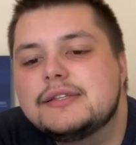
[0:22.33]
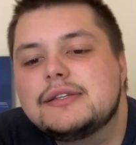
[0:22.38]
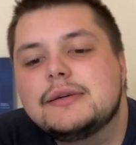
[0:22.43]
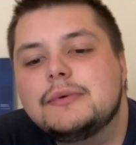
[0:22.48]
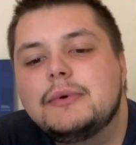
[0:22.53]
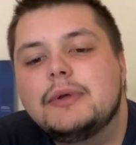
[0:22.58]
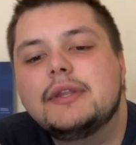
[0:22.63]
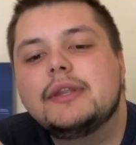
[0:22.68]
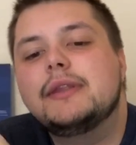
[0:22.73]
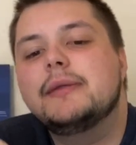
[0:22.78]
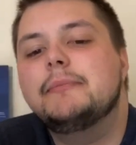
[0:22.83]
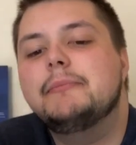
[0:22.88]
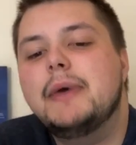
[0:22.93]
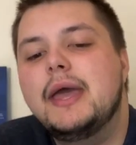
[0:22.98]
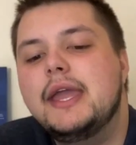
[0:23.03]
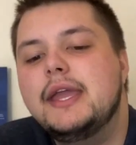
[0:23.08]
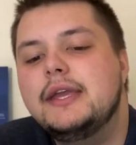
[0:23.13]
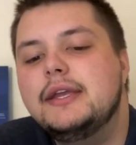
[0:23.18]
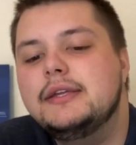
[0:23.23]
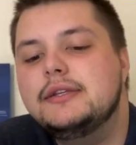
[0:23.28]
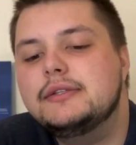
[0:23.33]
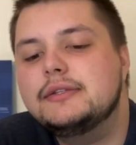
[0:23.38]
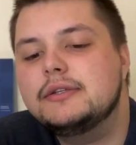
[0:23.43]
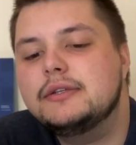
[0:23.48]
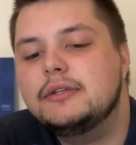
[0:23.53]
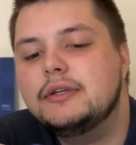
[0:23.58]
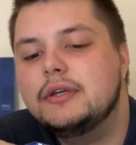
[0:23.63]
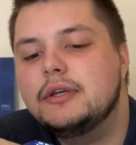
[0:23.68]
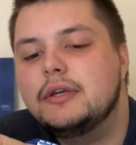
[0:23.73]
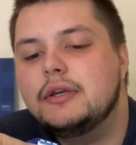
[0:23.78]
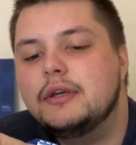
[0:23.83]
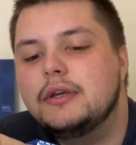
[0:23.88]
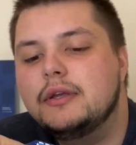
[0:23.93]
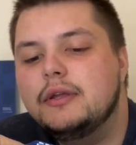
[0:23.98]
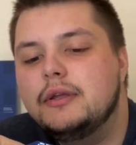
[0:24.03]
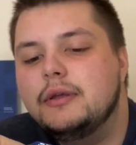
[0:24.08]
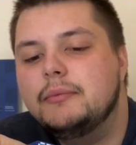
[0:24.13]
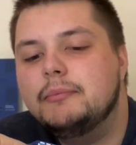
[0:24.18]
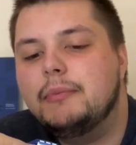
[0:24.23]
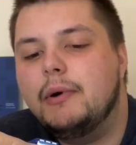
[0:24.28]
one of the made
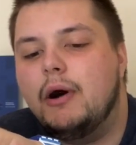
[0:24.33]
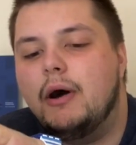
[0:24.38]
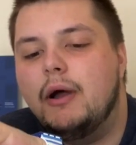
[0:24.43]
by